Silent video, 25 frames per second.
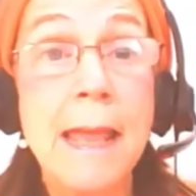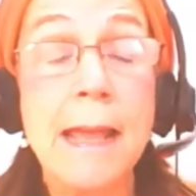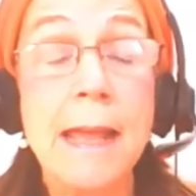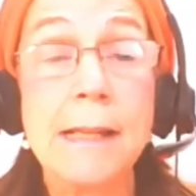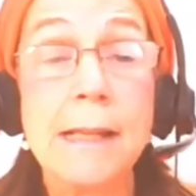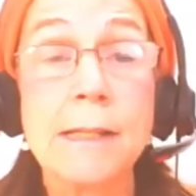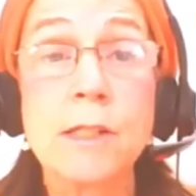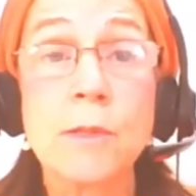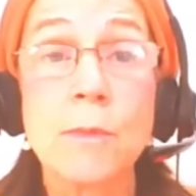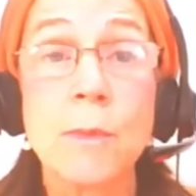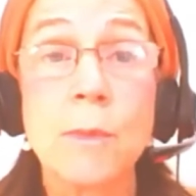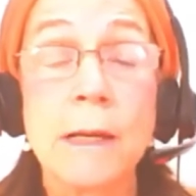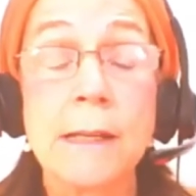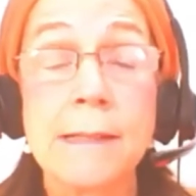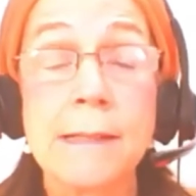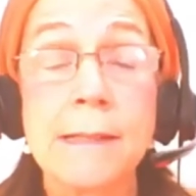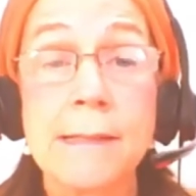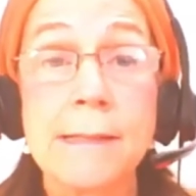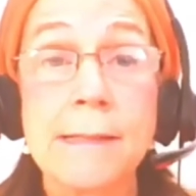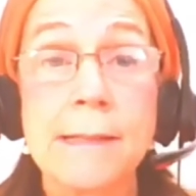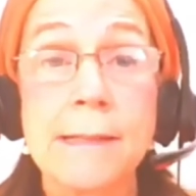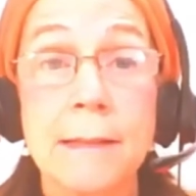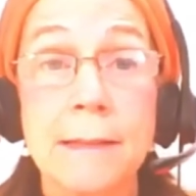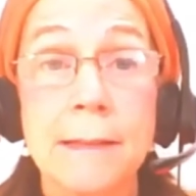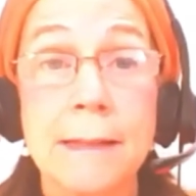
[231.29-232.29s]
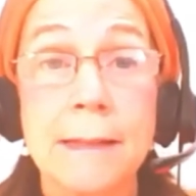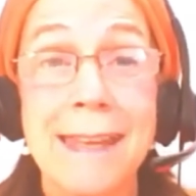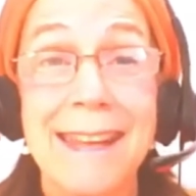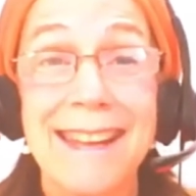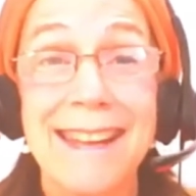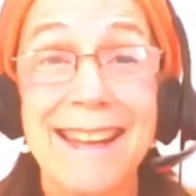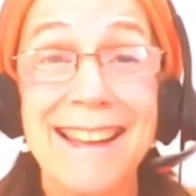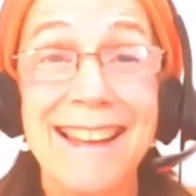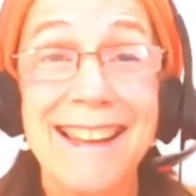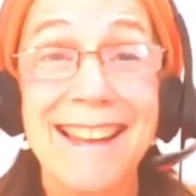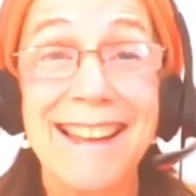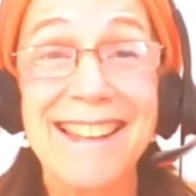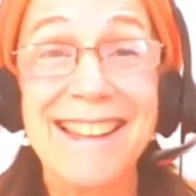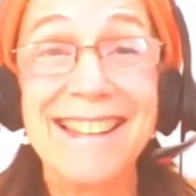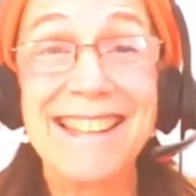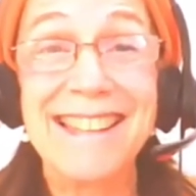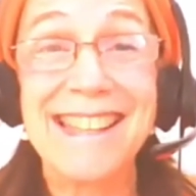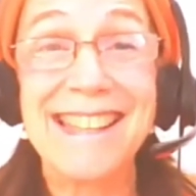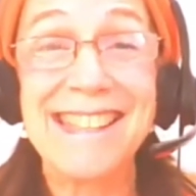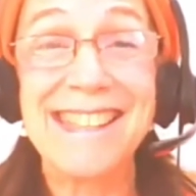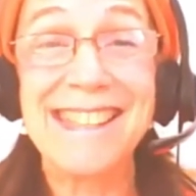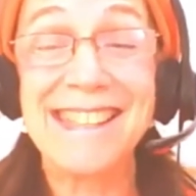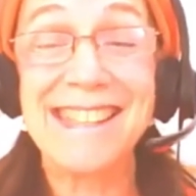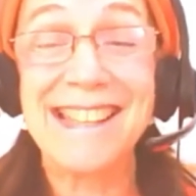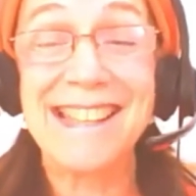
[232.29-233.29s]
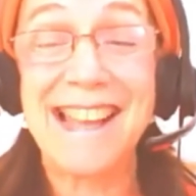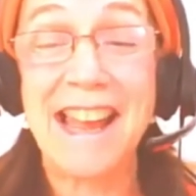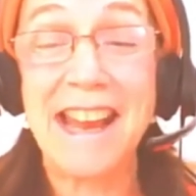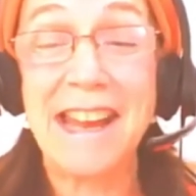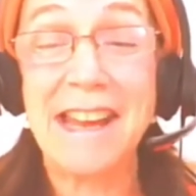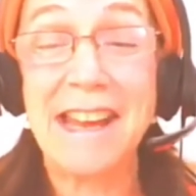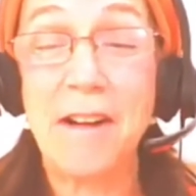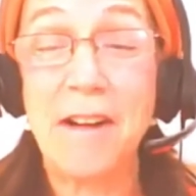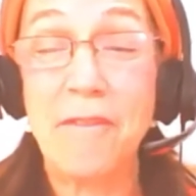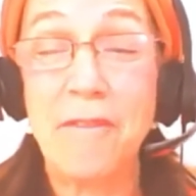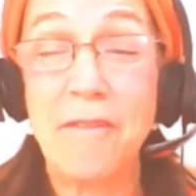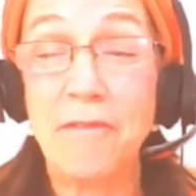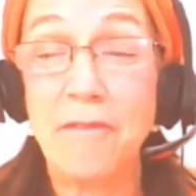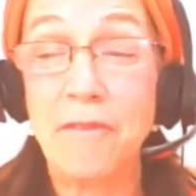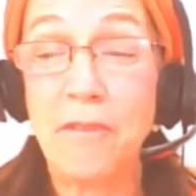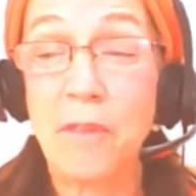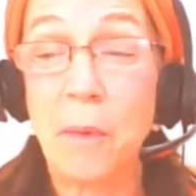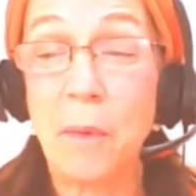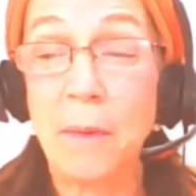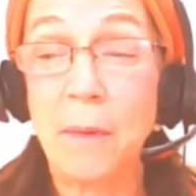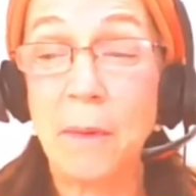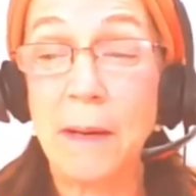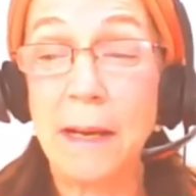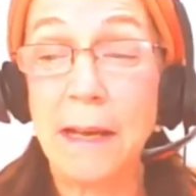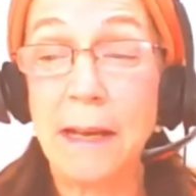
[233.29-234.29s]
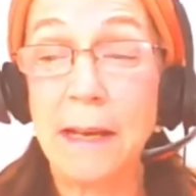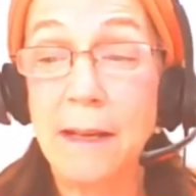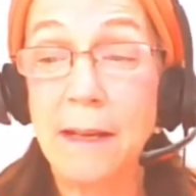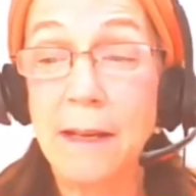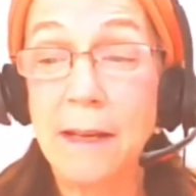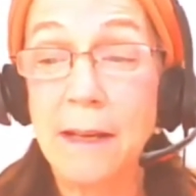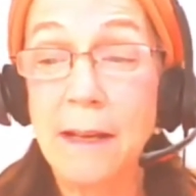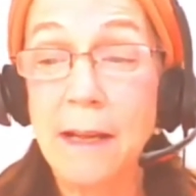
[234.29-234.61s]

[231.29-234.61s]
as well as the link to sign up for it.